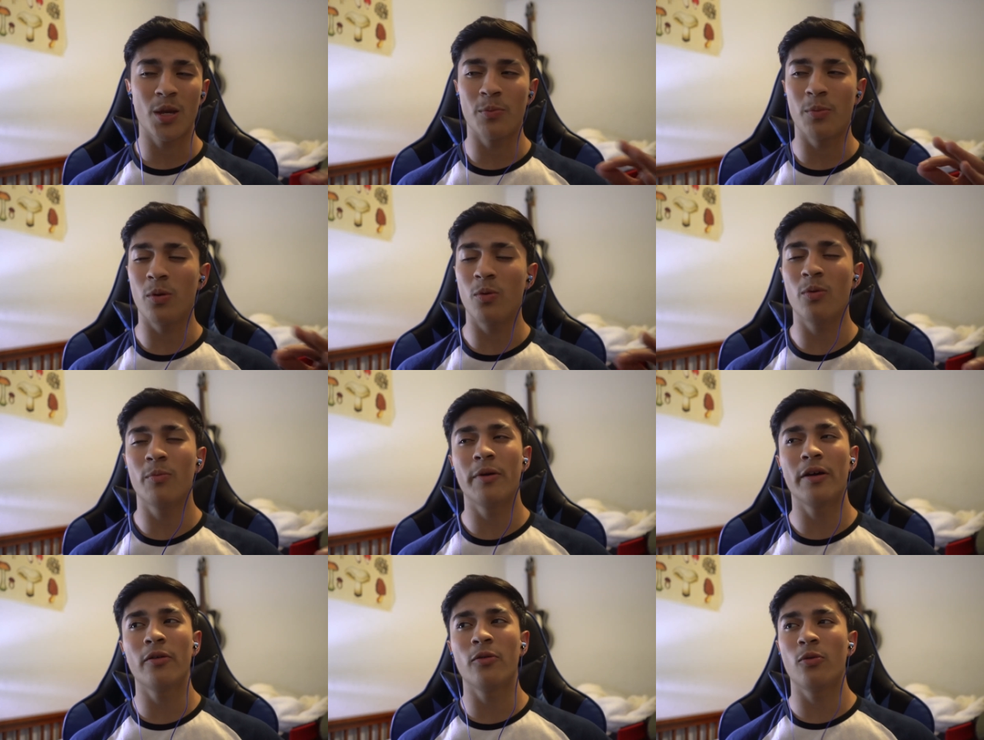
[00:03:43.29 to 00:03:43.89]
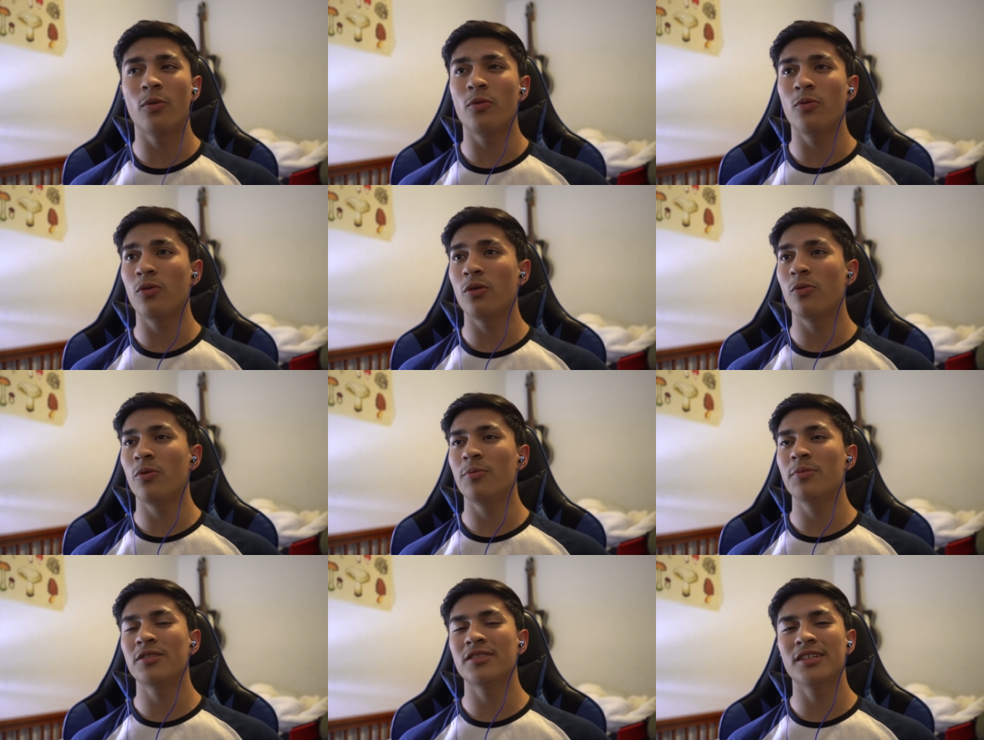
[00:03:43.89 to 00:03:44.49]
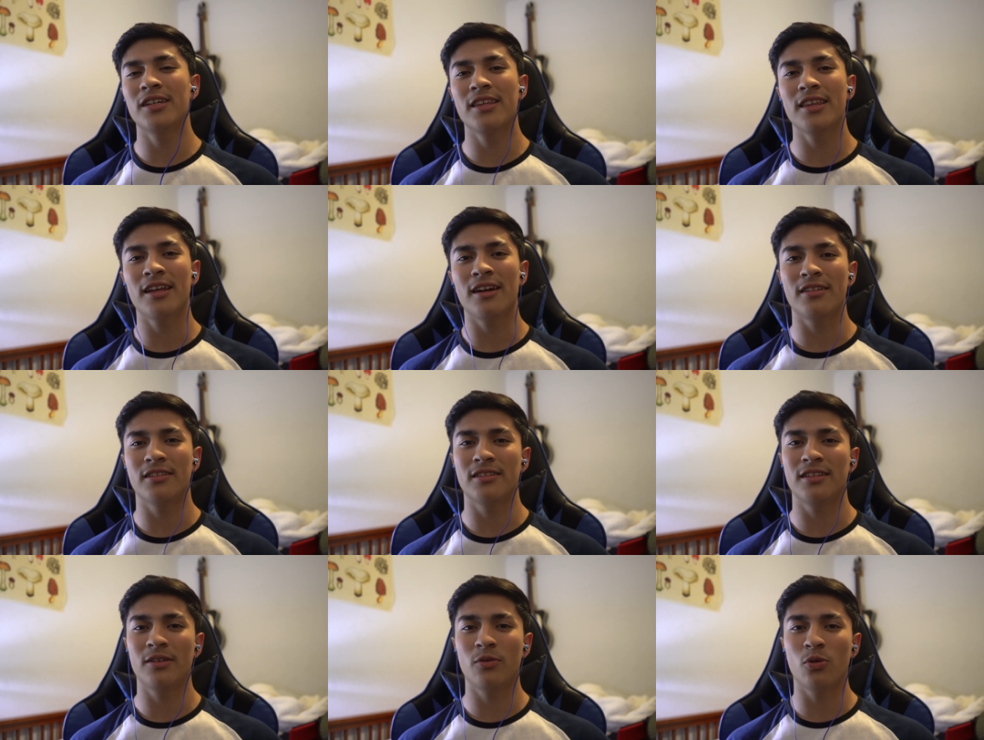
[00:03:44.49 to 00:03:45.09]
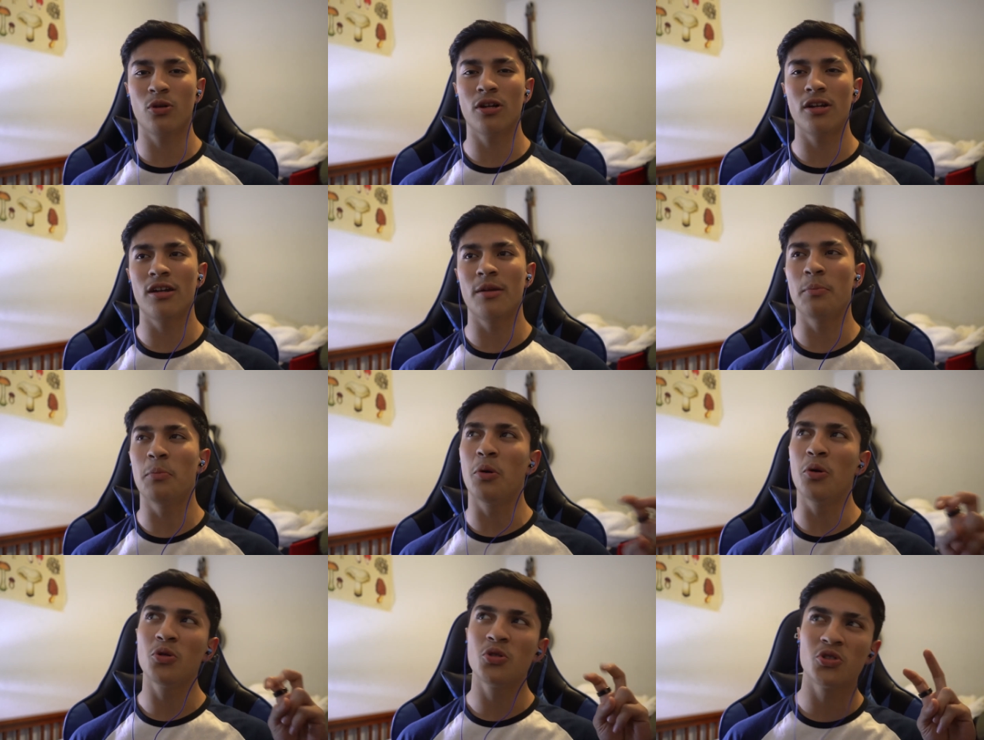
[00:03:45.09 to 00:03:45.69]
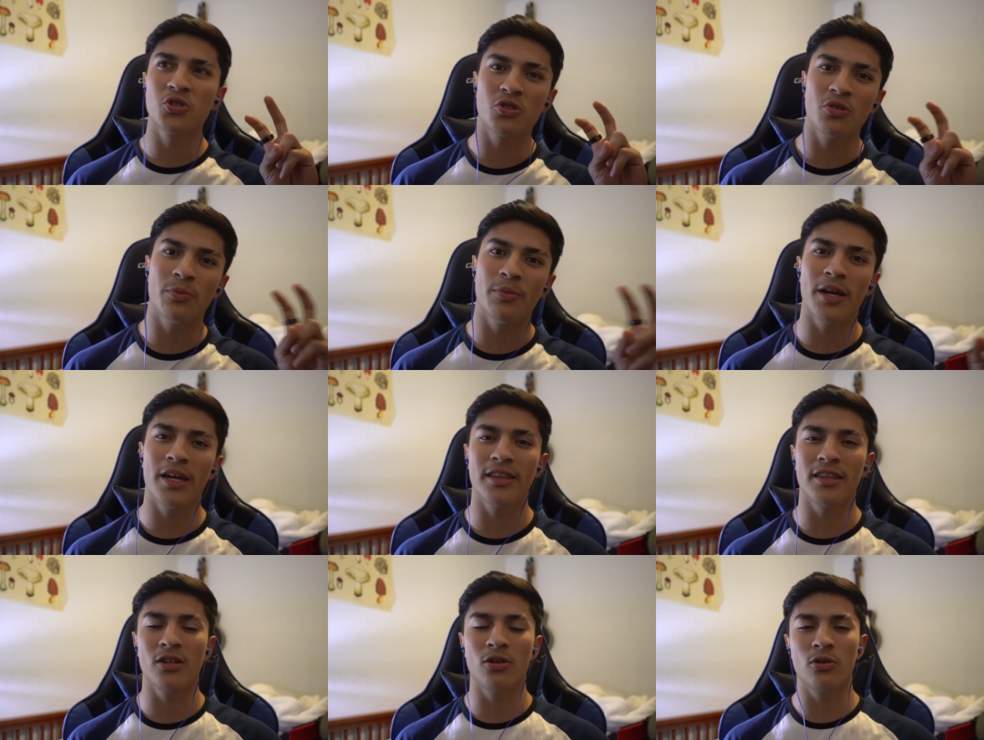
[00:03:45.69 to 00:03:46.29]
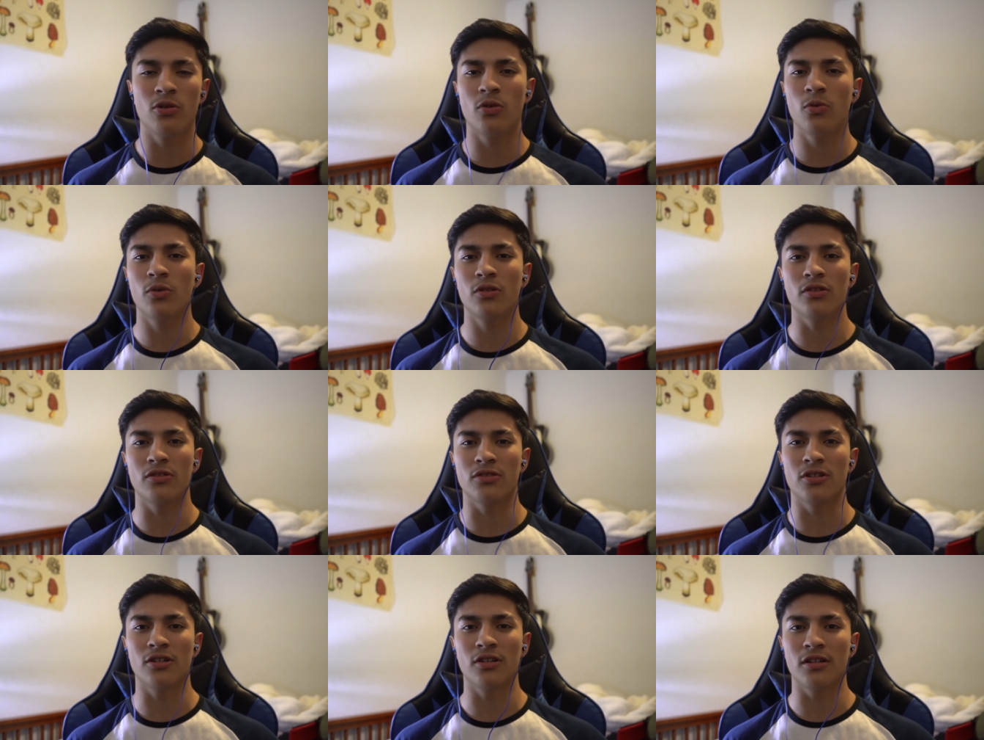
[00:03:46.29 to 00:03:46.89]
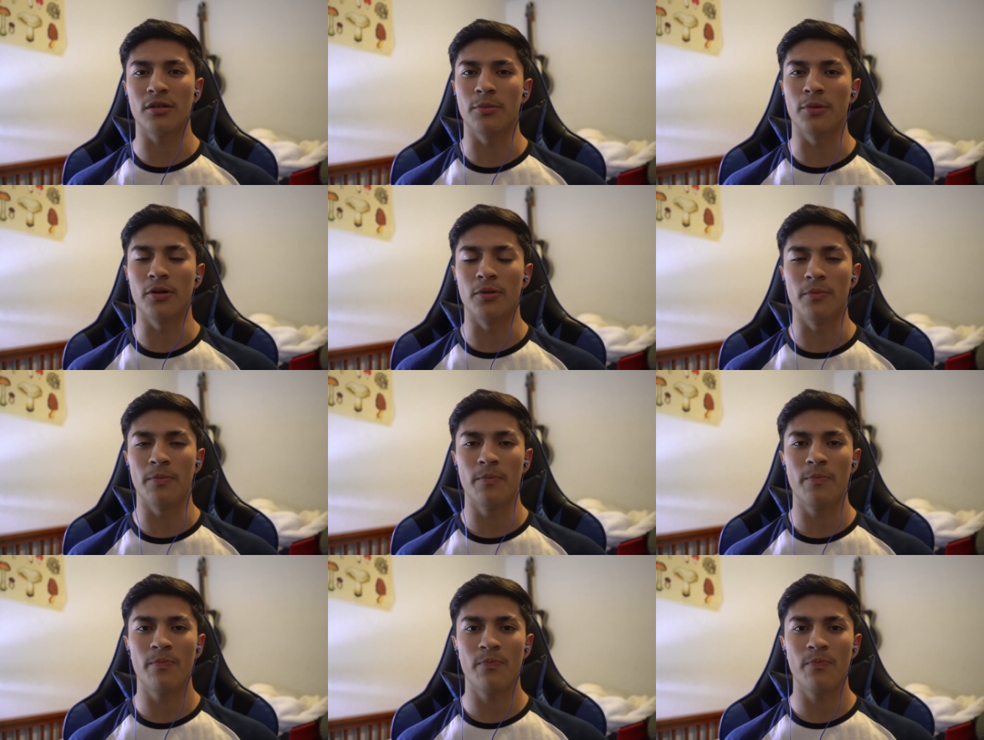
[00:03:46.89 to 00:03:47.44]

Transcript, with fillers: But when men, when women say that, so they want an emotional man. They don't know what they're talking about.